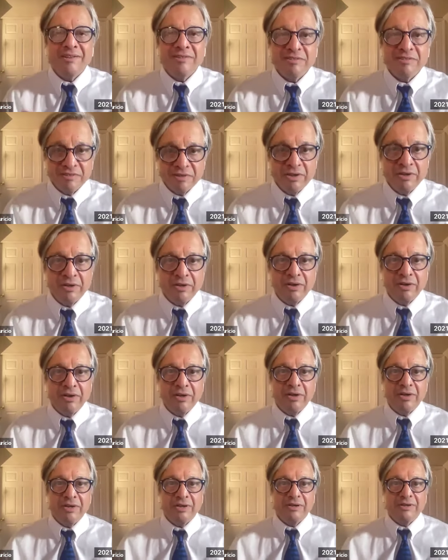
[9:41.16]

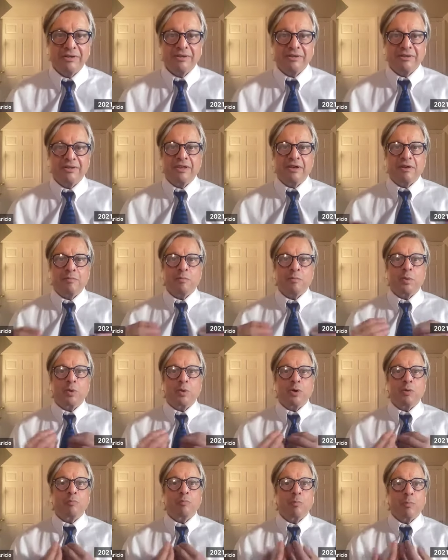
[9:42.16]
considered, they're
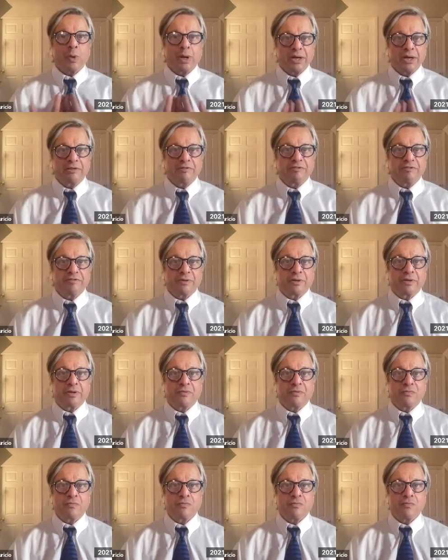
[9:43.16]
more
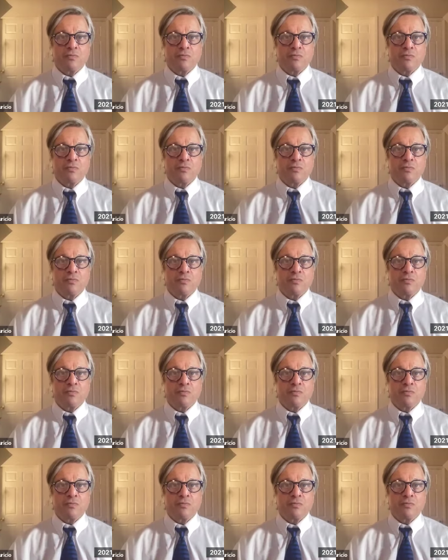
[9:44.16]
mindful,